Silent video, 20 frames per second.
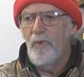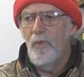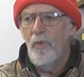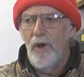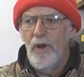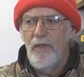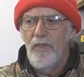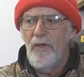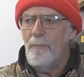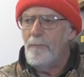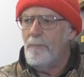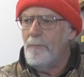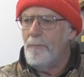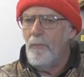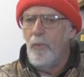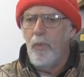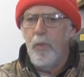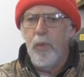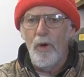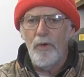one of the
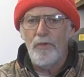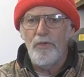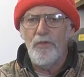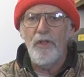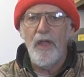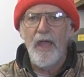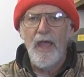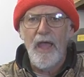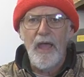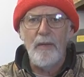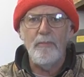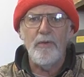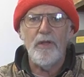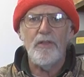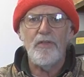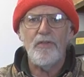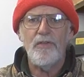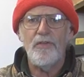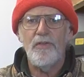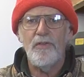worst
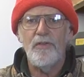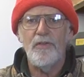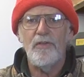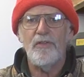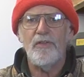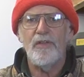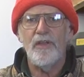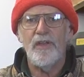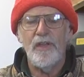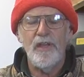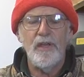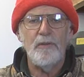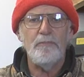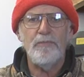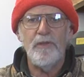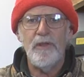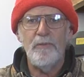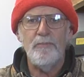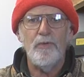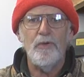habits to
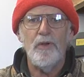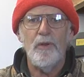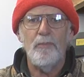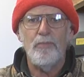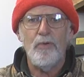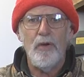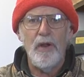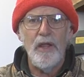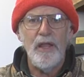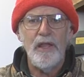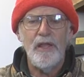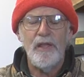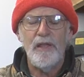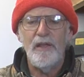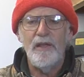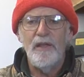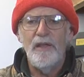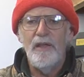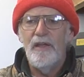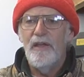get people to
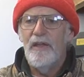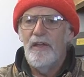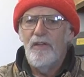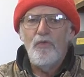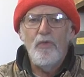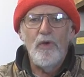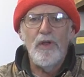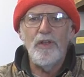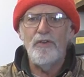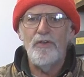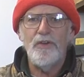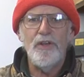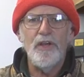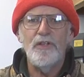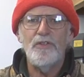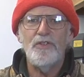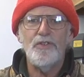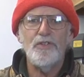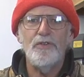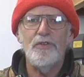break is when you're
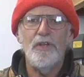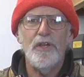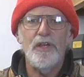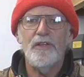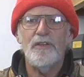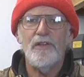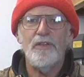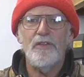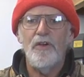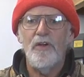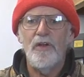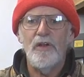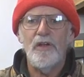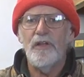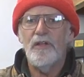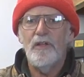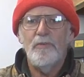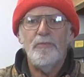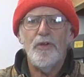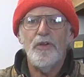done shooting at the
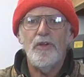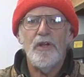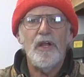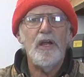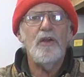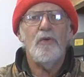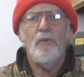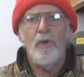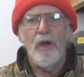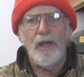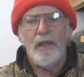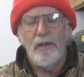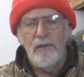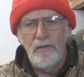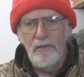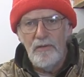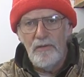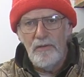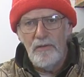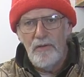target, you put your gun away
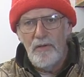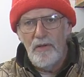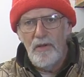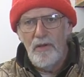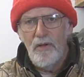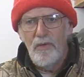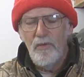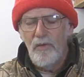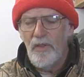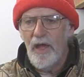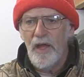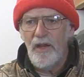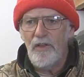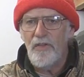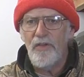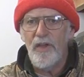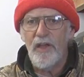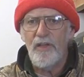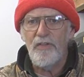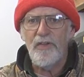without
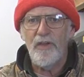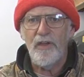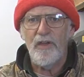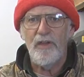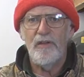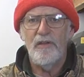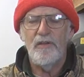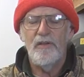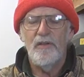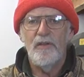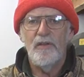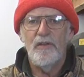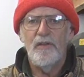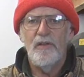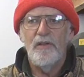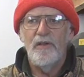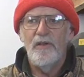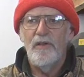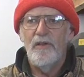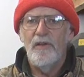assessing.
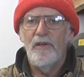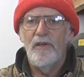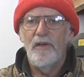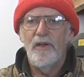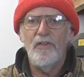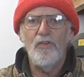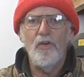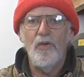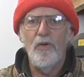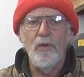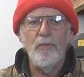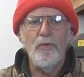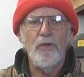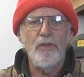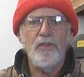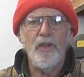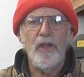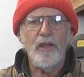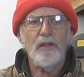It's horrible. It's